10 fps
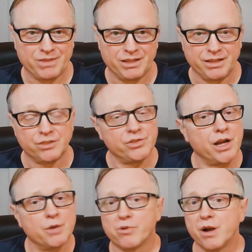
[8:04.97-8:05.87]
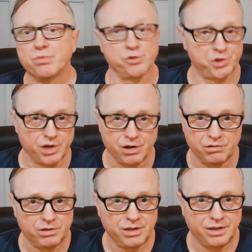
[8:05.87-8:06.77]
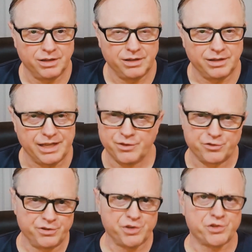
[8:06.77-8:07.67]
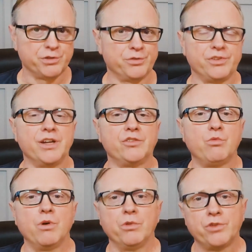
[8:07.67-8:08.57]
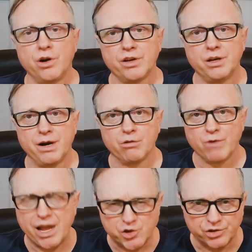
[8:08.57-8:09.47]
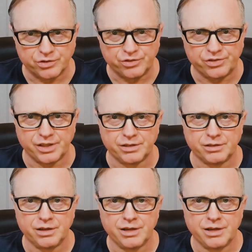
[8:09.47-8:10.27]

It's not a prepper show in the traditional sense where we're talking about rations and